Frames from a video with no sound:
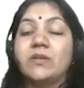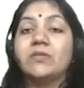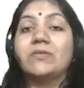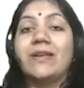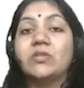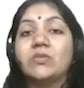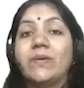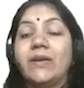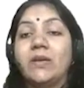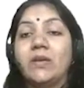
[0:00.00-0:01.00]
So that's
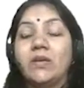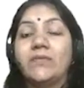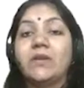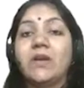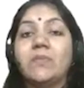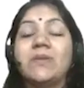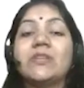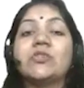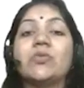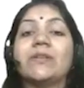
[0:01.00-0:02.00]
why if a company
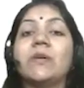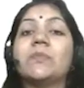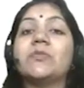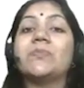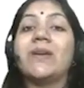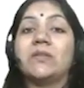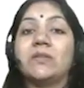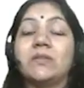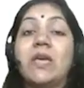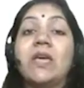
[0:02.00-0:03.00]
is showing the
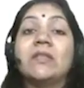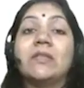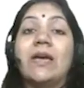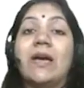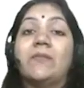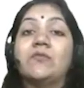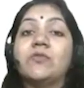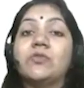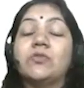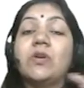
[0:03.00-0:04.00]
prospectus, they have to
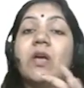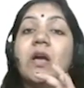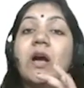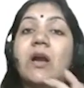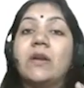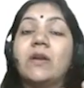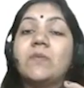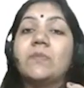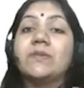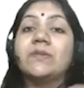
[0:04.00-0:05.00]
show
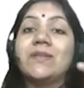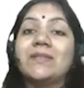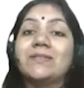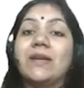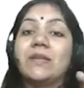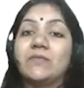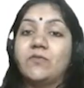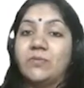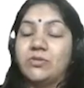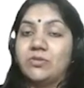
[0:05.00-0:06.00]
100% exact
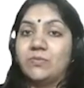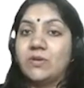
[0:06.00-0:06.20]
information.